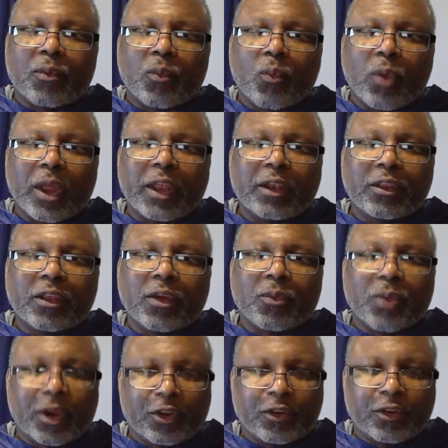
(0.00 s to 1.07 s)
when the
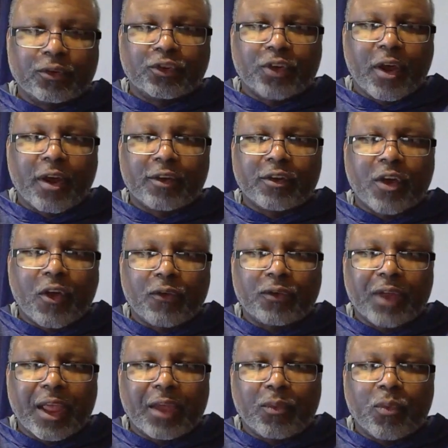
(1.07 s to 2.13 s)
original charge-off
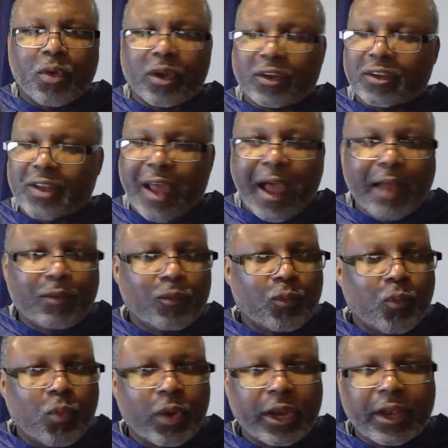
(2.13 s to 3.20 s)
date was. Not
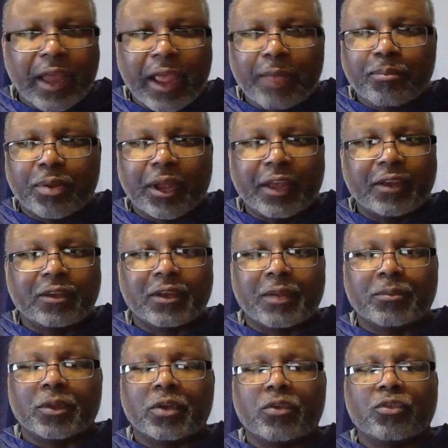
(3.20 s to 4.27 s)
when they place
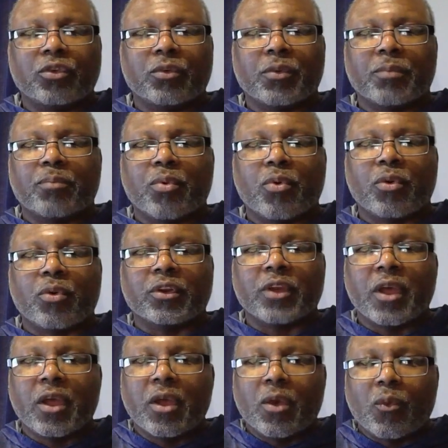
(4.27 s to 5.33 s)
something on your reports.
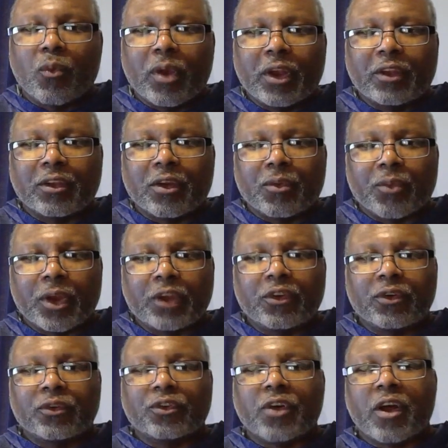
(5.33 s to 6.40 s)
When is the
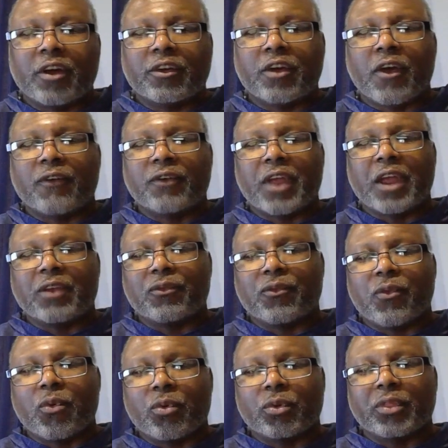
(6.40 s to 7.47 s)
original charge-off date
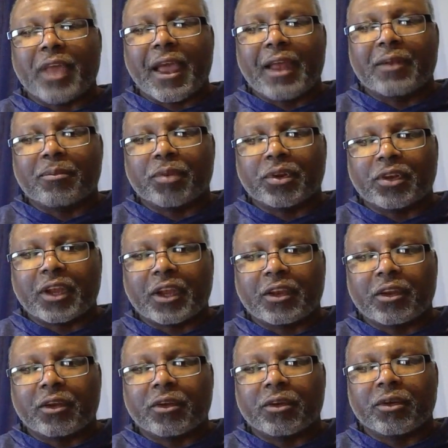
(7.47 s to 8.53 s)
for that
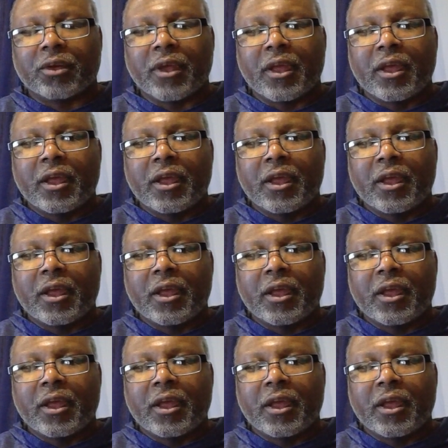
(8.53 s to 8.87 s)
particular